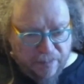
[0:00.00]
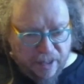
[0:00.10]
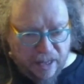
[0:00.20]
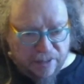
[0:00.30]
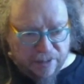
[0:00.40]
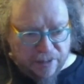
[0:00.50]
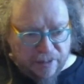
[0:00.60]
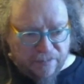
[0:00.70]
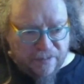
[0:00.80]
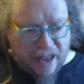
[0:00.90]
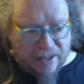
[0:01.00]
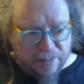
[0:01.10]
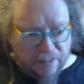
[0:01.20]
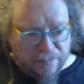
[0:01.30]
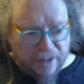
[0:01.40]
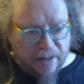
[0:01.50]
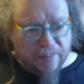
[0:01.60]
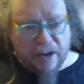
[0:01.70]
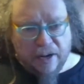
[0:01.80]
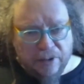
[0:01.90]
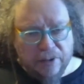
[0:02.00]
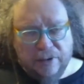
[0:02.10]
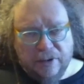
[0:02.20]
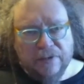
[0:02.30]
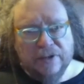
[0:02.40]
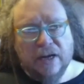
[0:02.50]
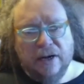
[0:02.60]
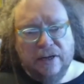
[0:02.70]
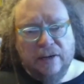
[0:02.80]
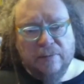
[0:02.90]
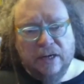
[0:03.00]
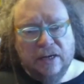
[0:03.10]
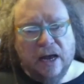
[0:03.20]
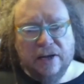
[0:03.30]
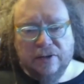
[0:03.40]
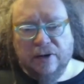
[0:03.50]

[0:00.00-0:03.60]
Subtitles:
either the fans will forget about it and go to a different soccer team when it dies,